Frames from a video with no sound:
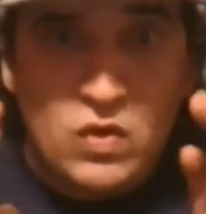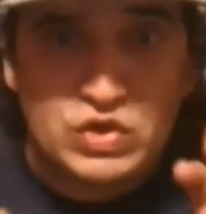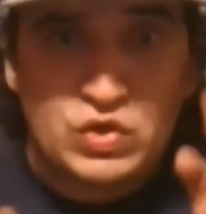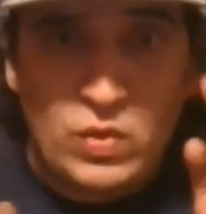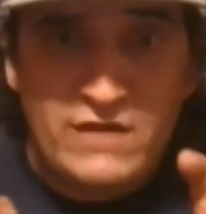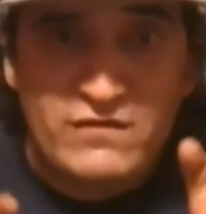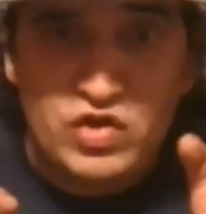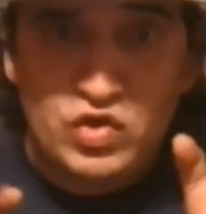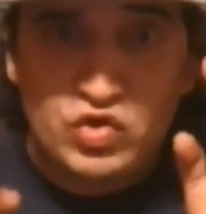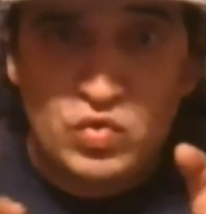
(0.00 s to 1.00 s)
So whatever
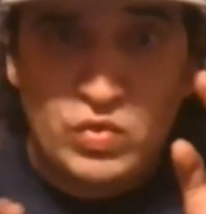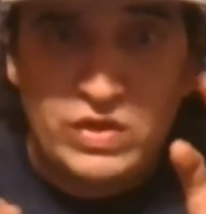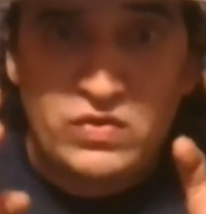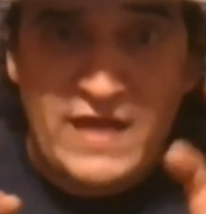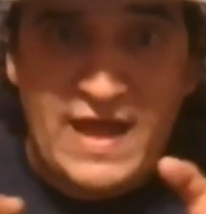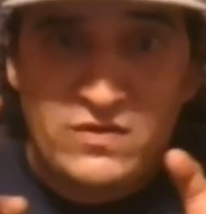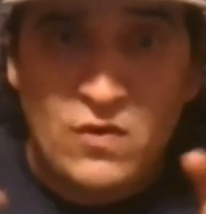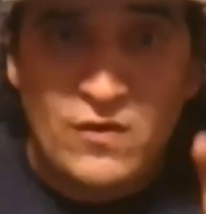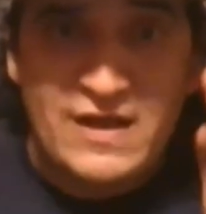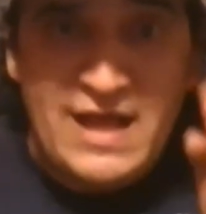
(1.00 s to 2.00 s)
you're doing to that
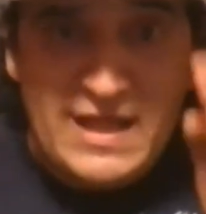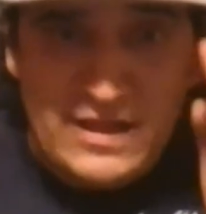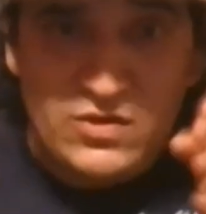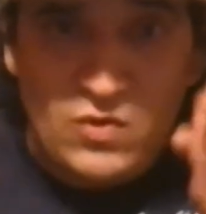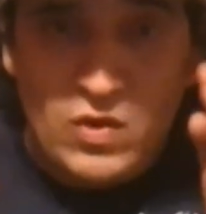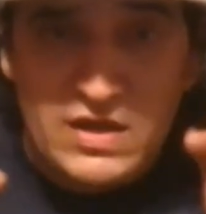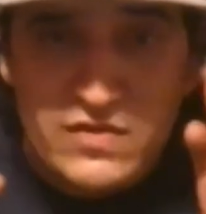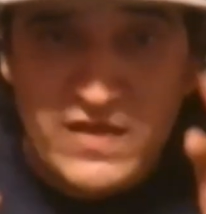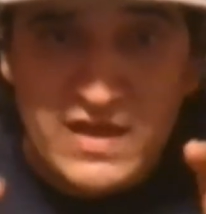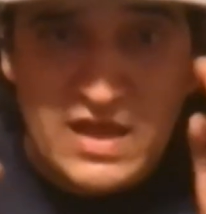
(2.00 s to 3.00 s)
dog, the dog is
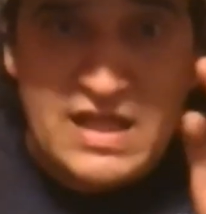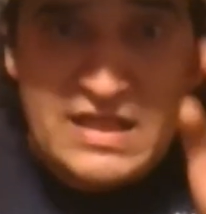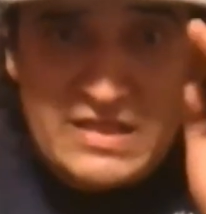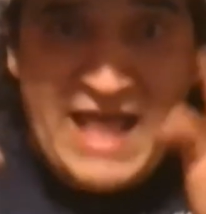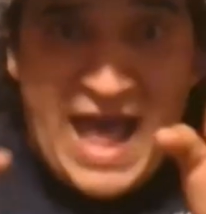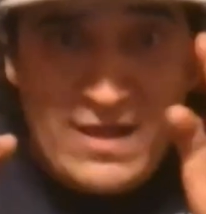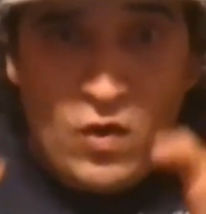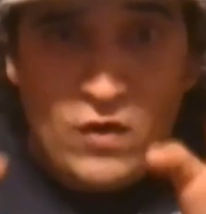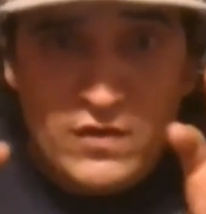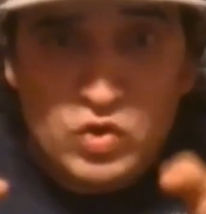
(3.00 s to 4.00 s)
thinking it's that
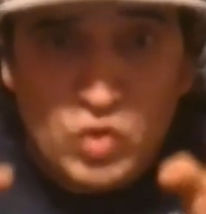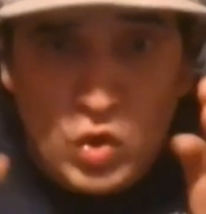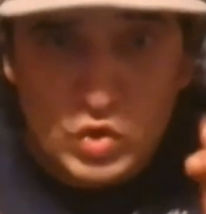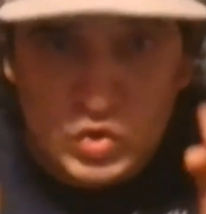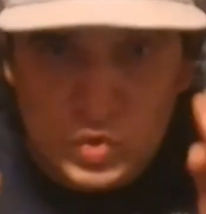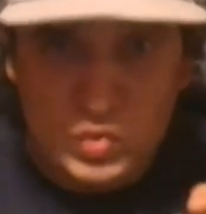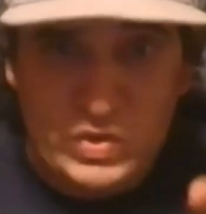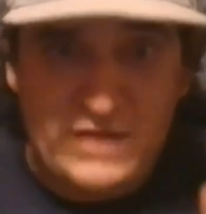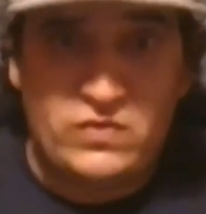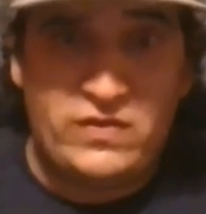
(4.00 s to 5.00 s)
other dog doing
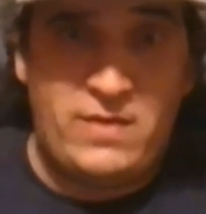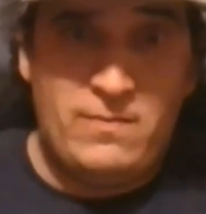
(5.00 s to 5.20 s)
it to them.